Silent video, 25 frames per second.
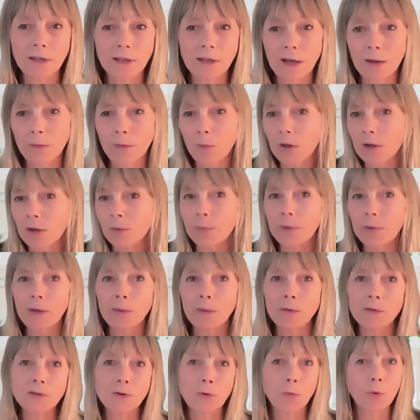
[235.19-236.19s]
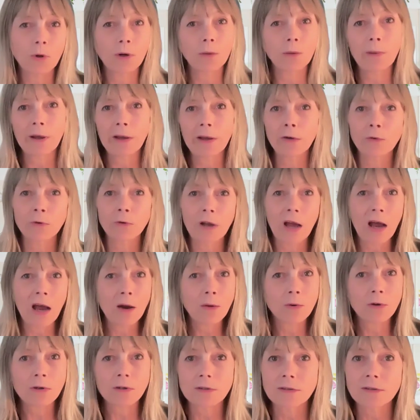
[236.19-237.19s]
and I want to be able to work my own
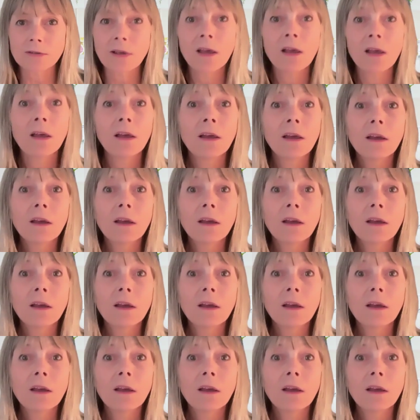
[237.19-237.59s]
hours.